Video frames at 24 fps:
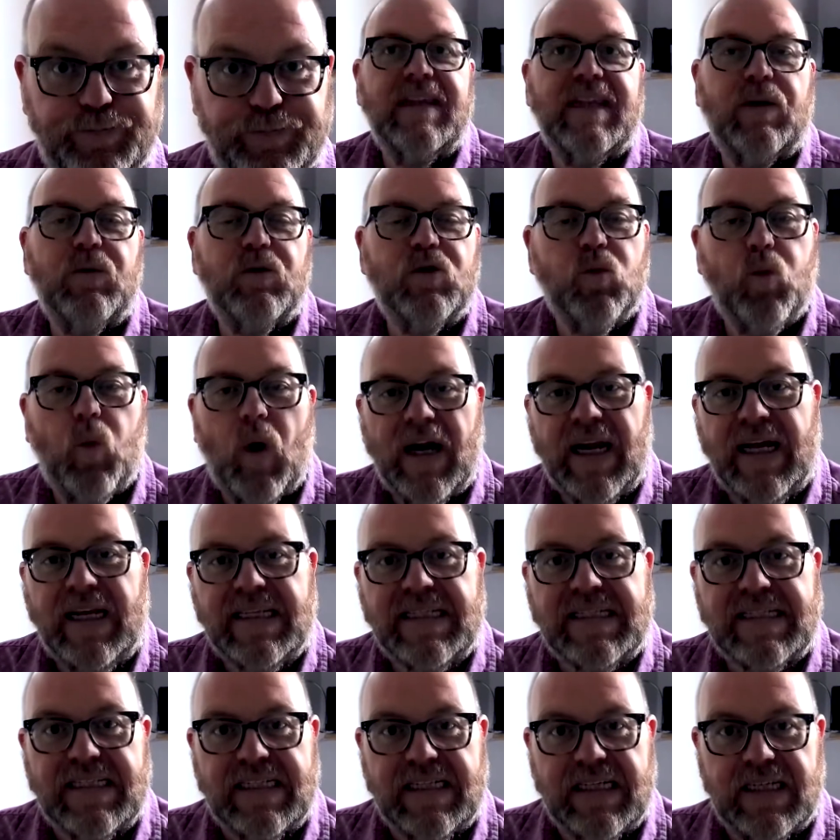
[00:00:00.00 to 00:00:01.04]
There was one
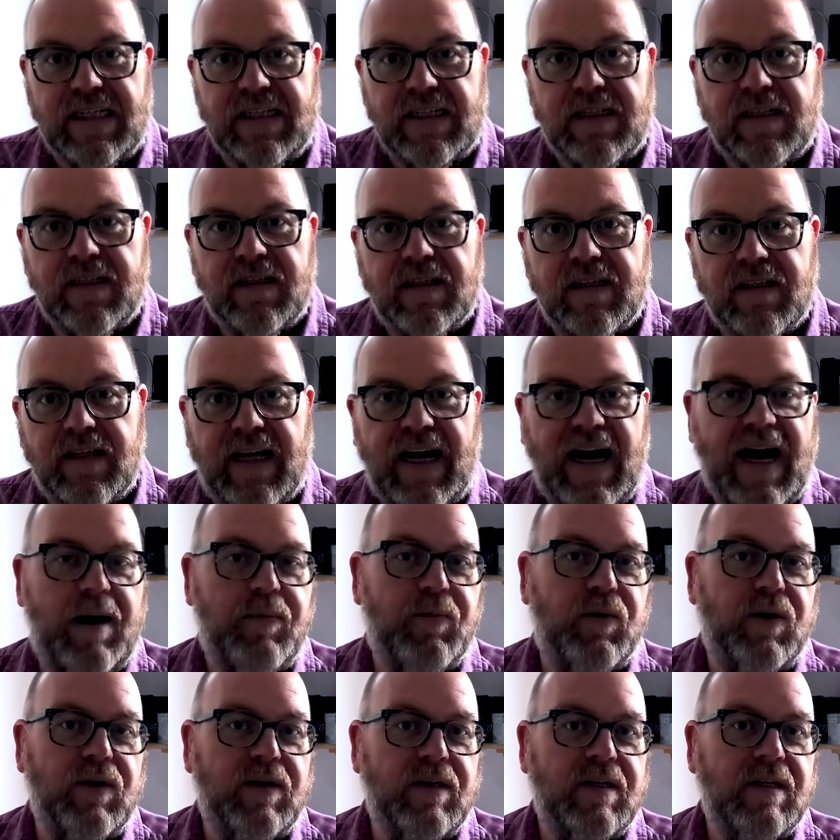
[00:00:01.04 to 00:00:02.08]
incident that
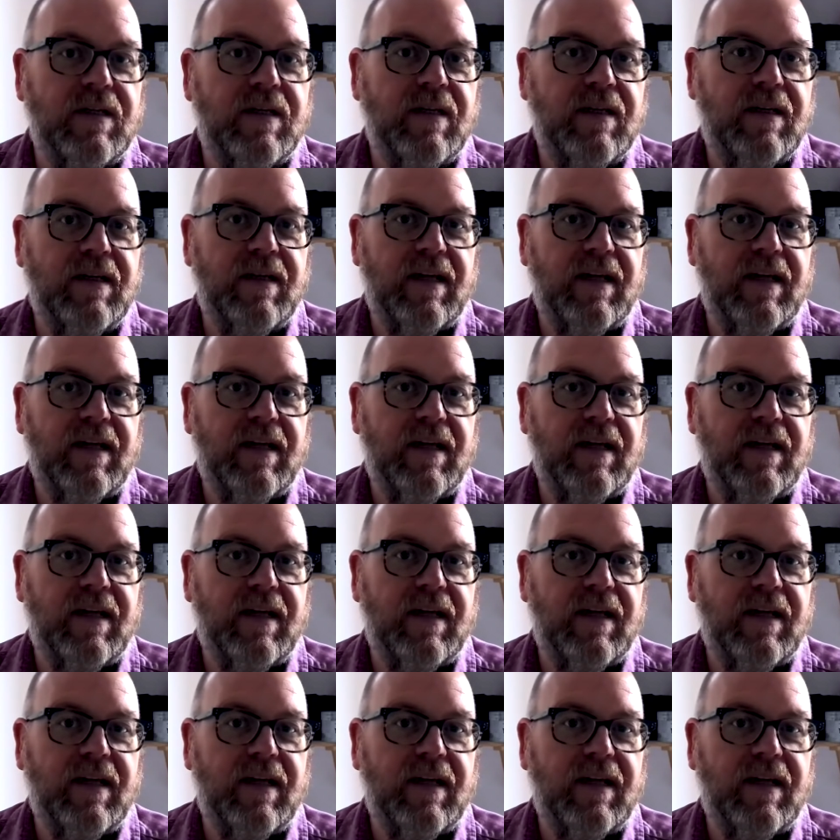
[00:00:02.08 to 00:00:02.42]
happened